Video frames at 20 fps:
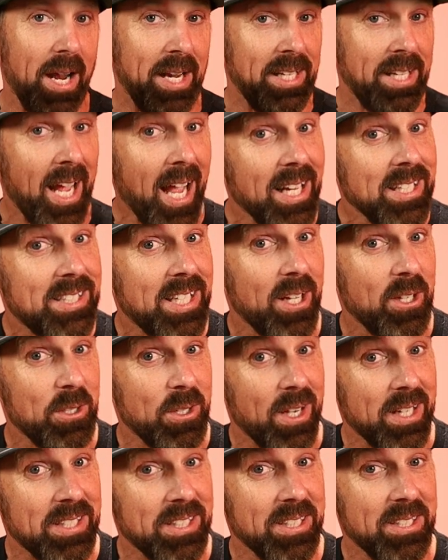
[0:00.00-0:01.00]
I can tell
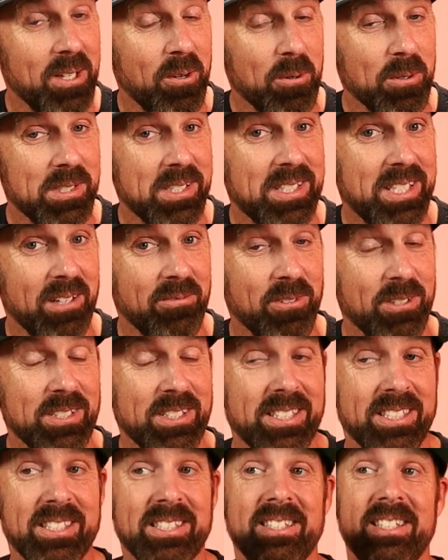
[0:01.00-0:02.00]
you I did notice
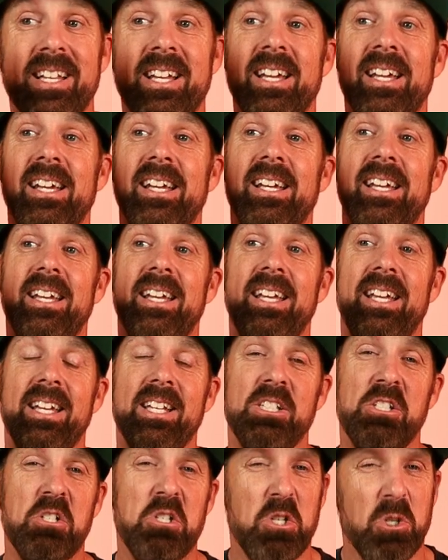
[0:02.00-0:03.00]
differences
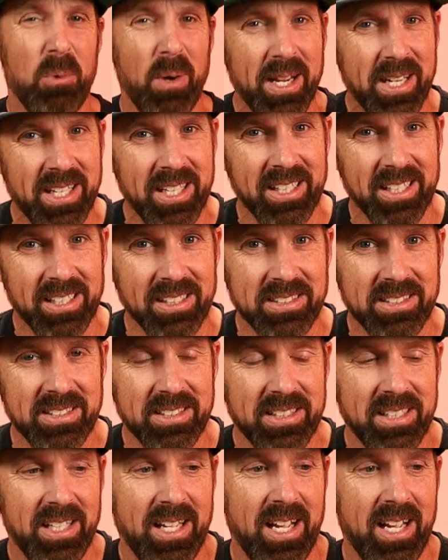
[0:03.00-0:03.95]
is drinking it.